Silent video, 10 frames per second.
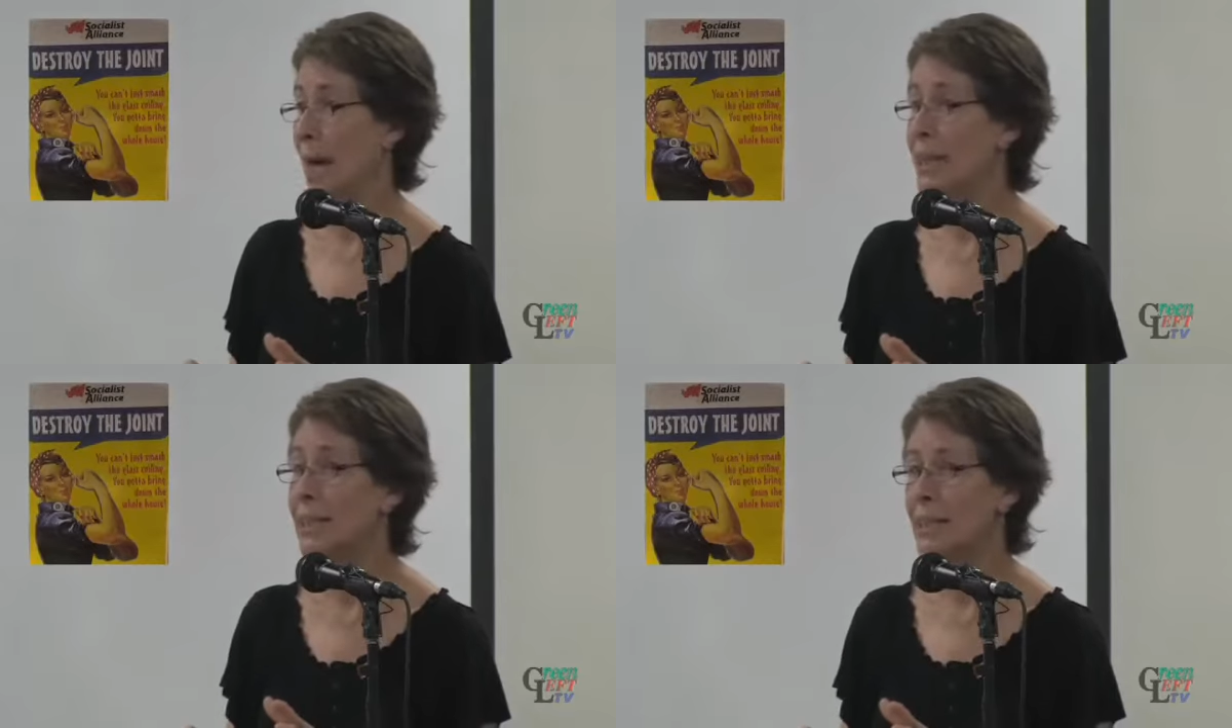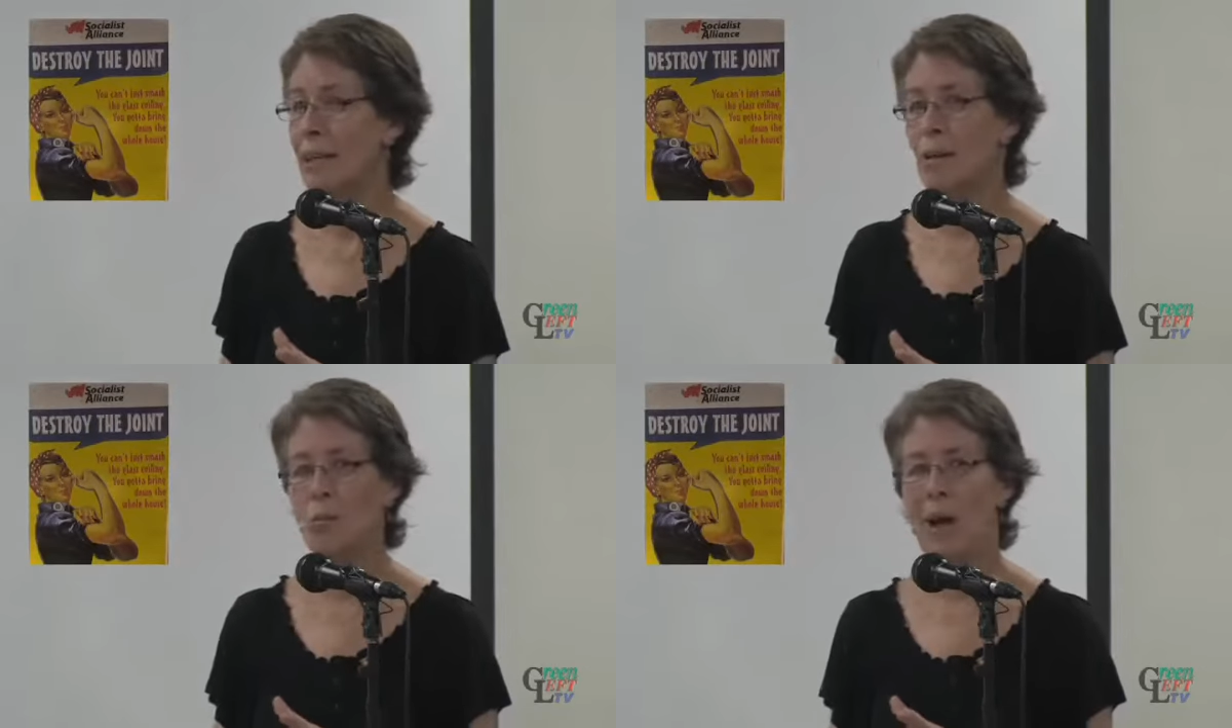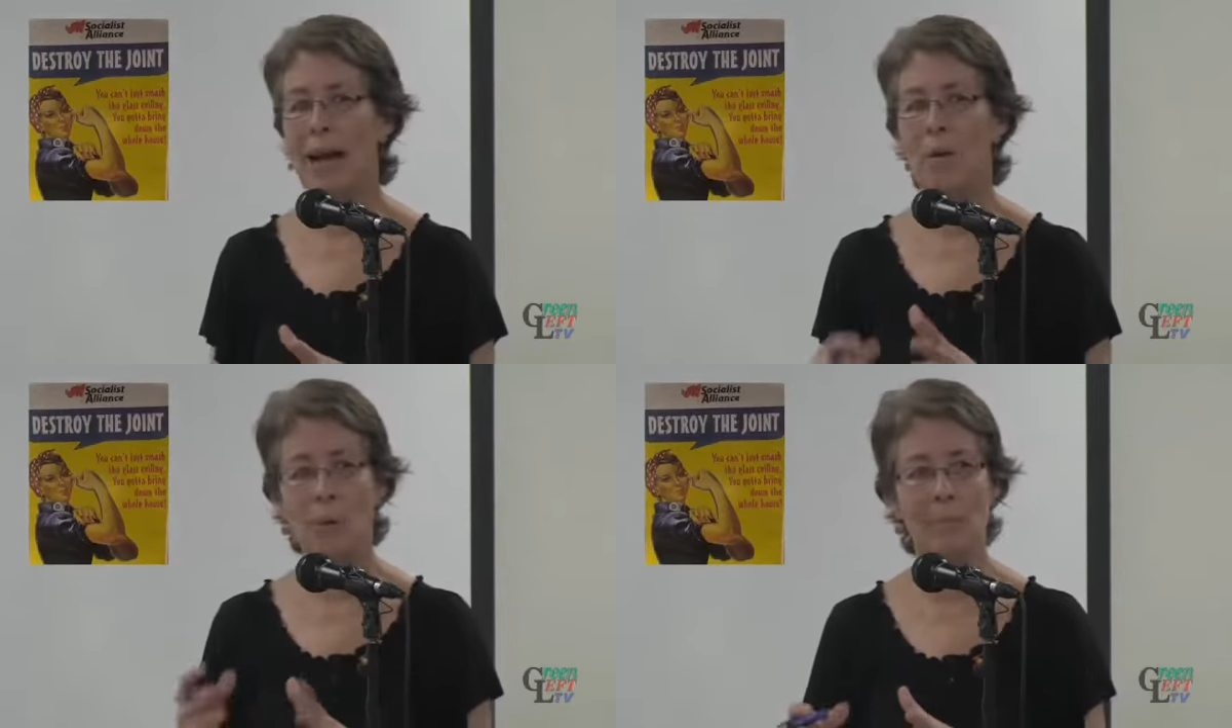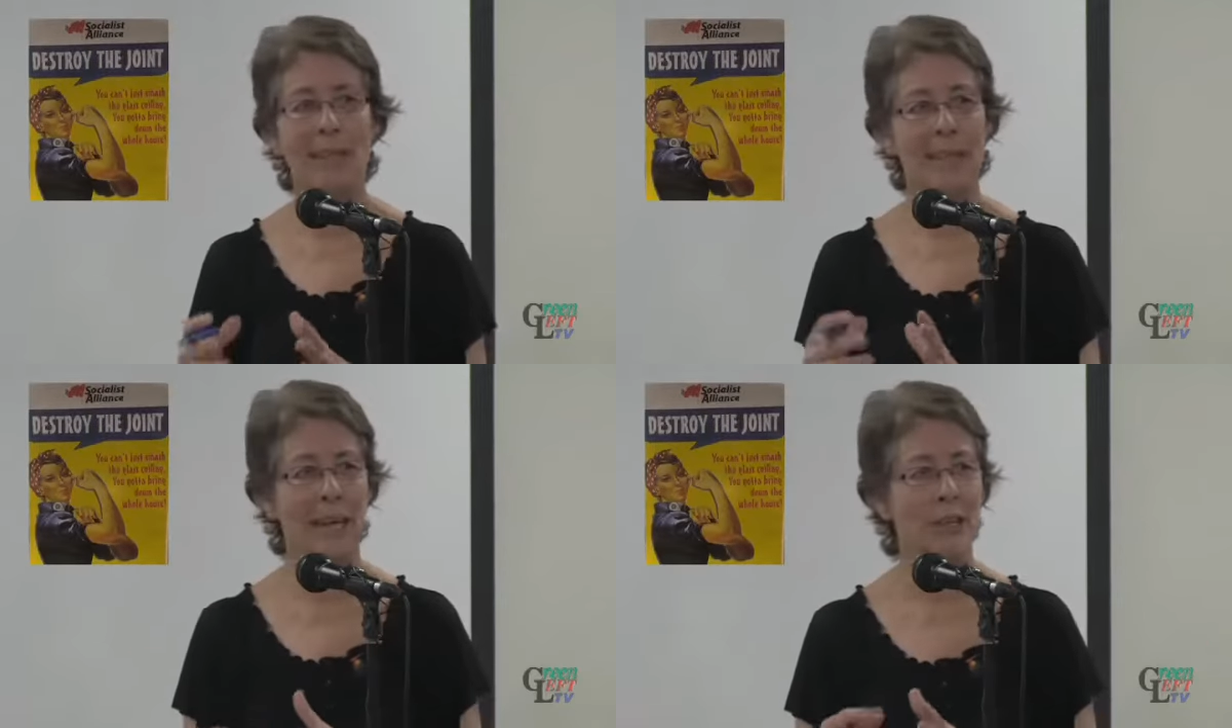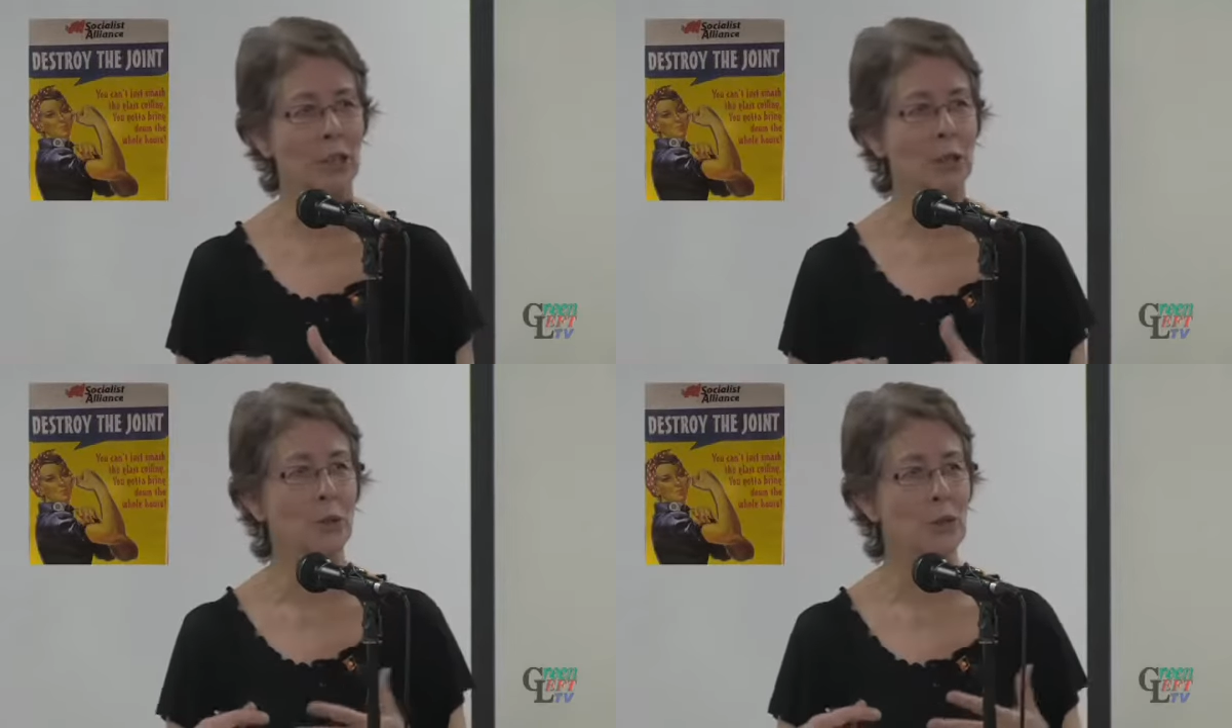place where women and
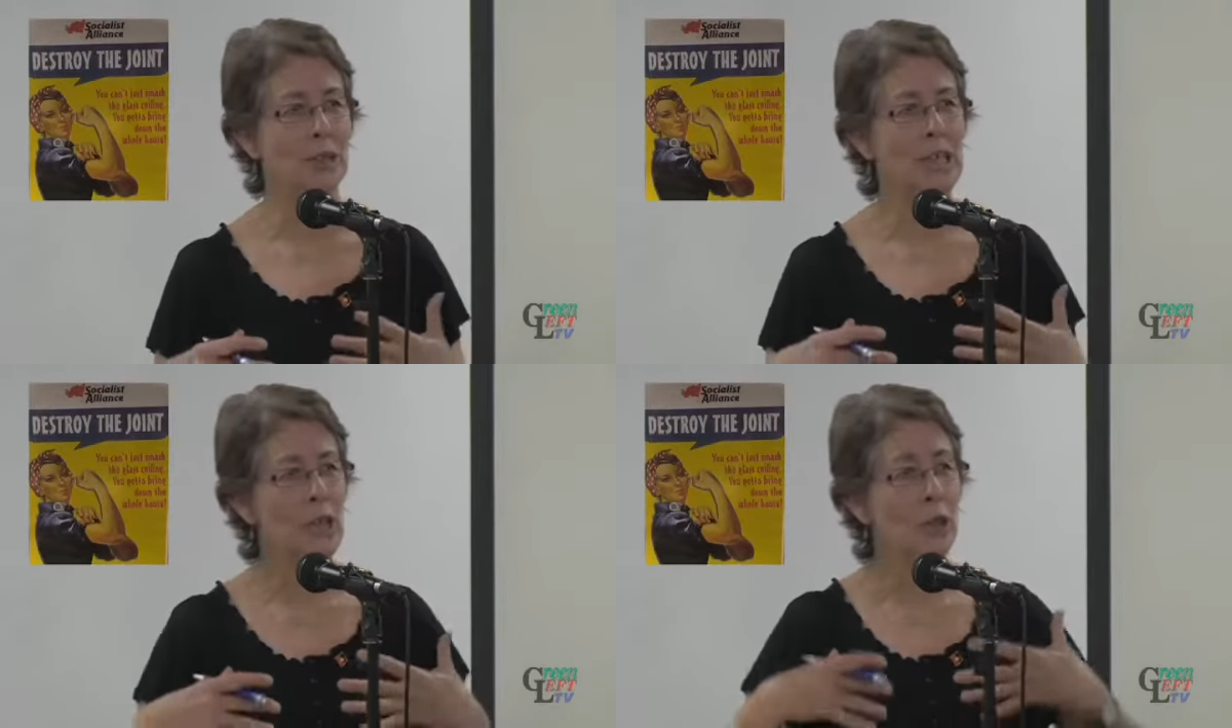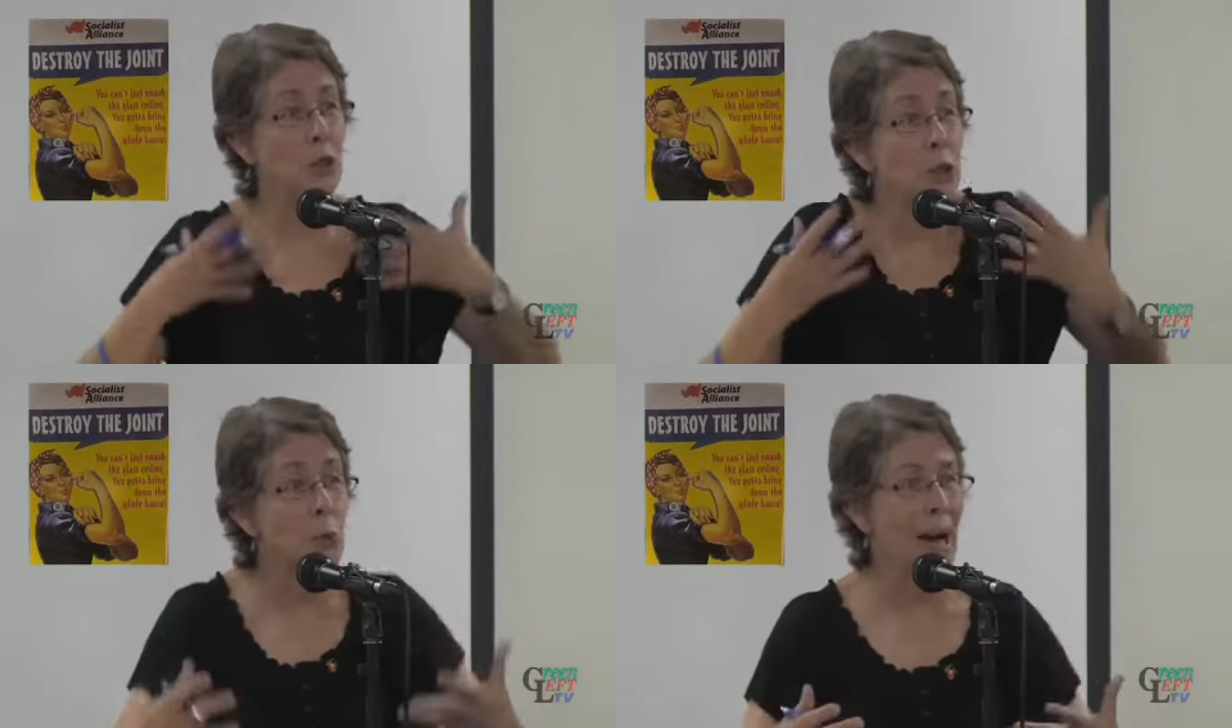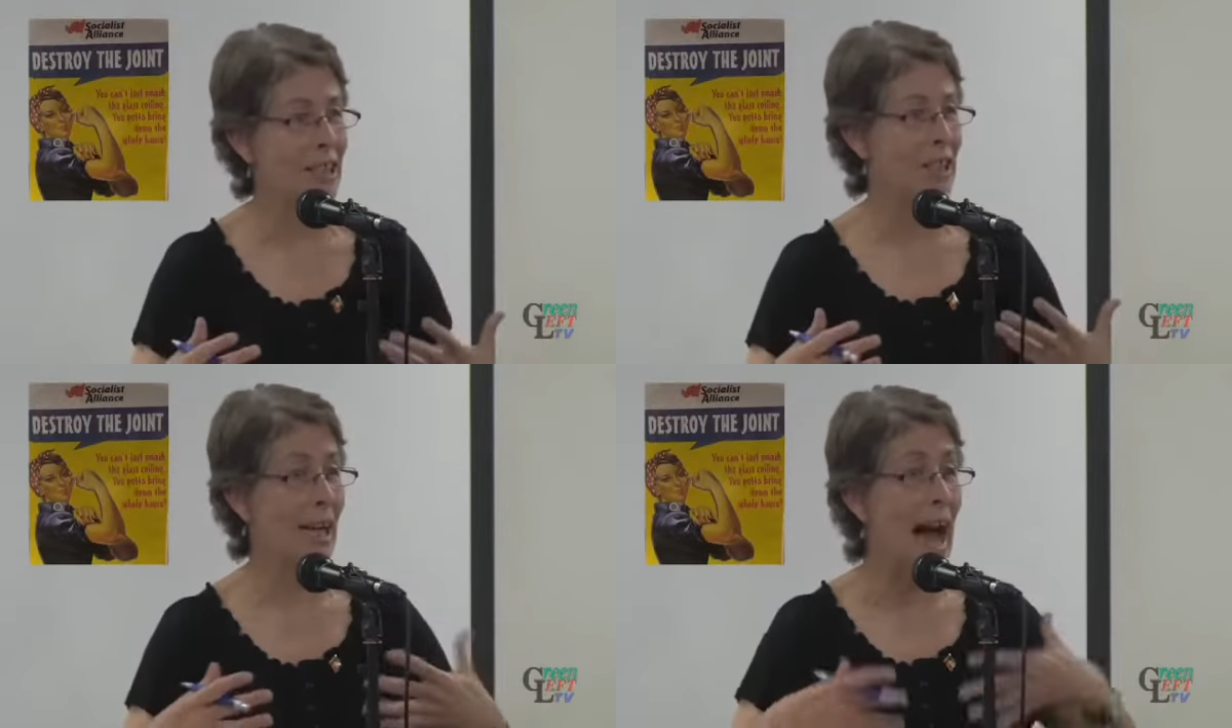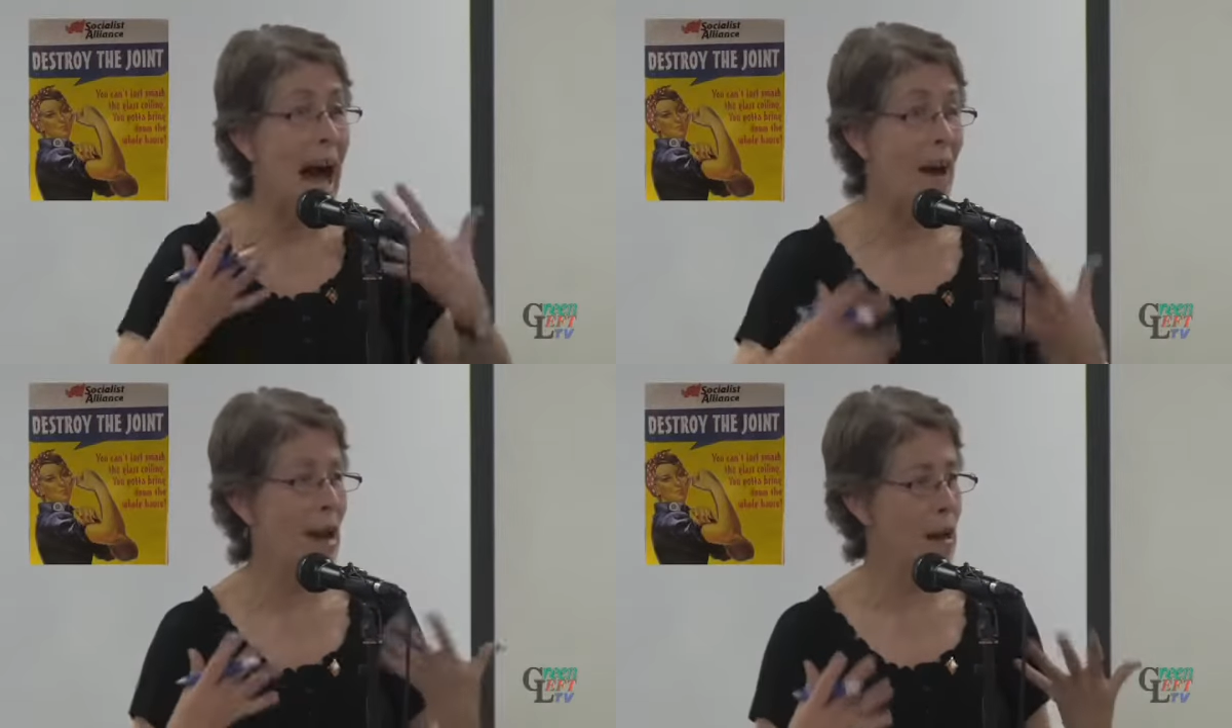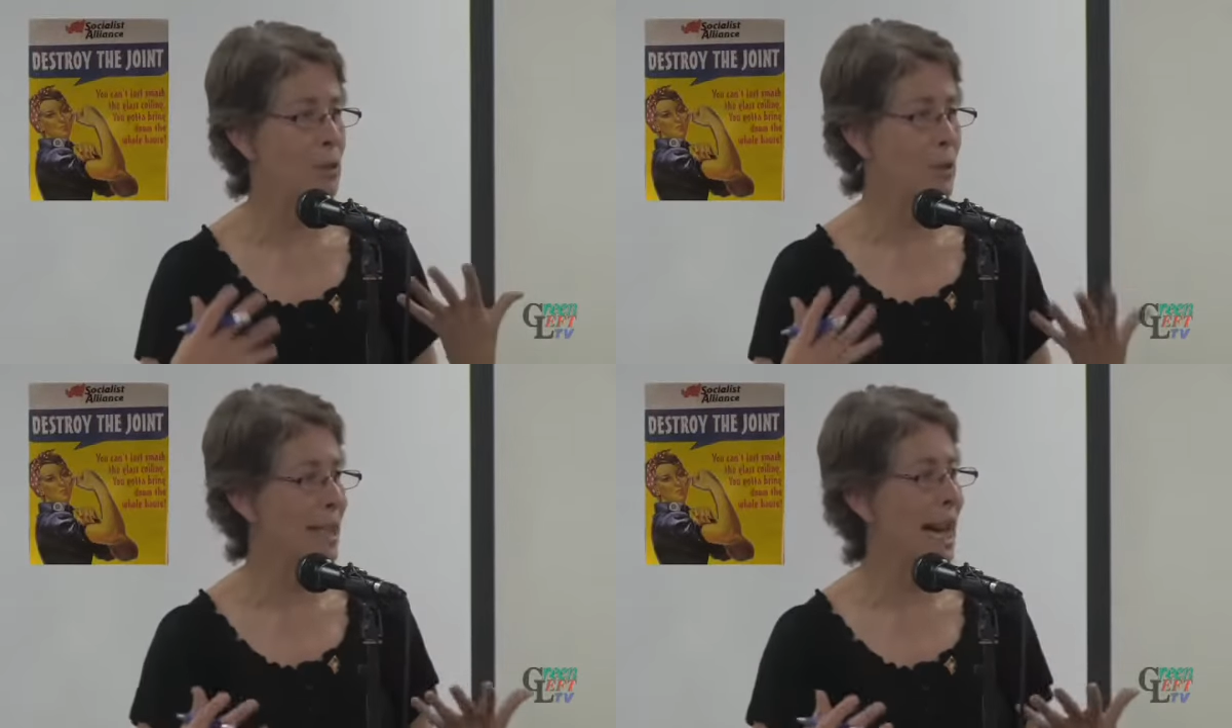children do actually are
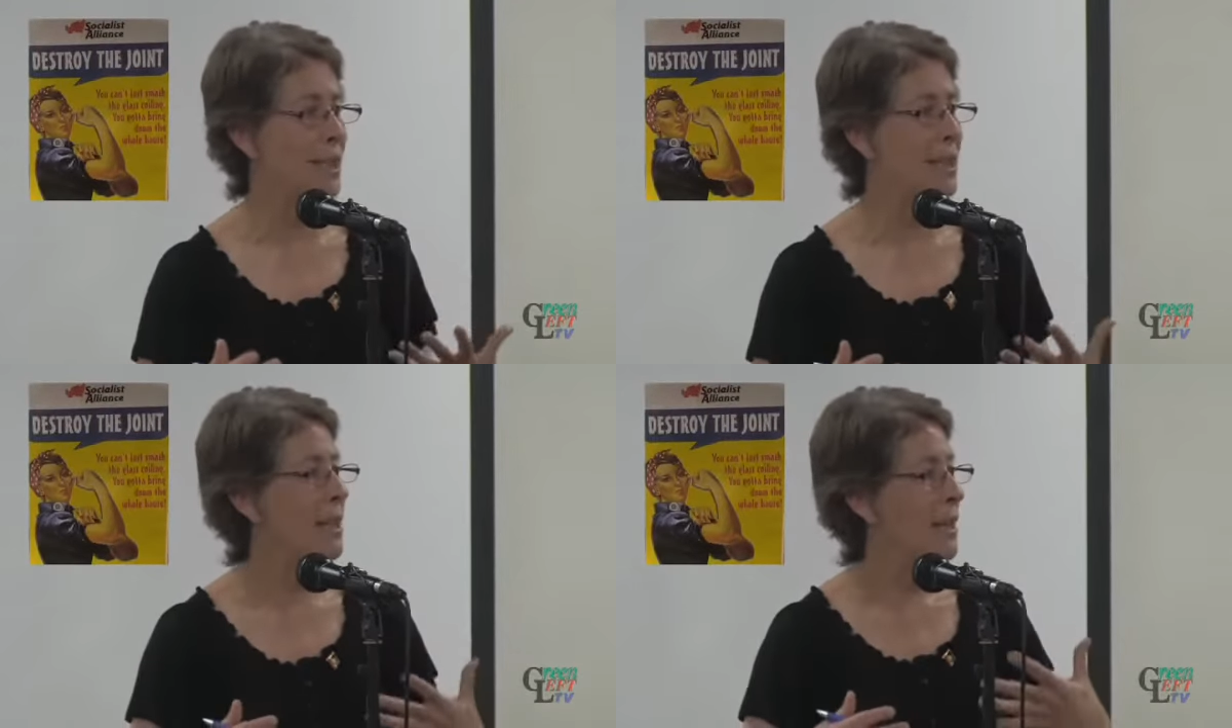able to get